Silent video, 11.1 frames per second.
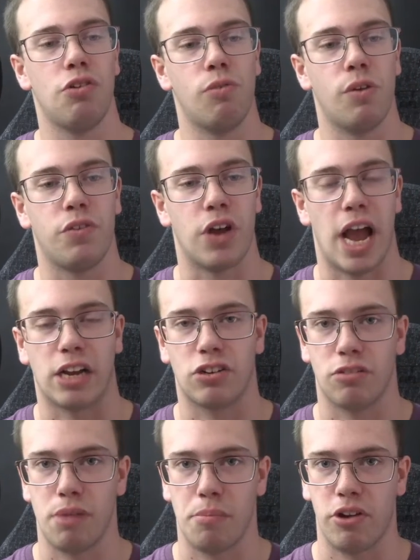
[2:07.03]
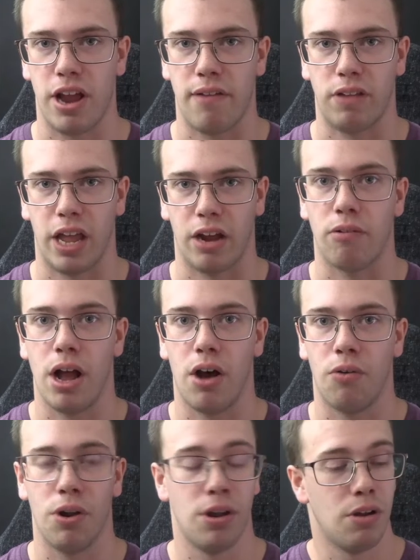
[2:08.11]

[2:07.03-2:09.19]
with your extra memory you have laying around?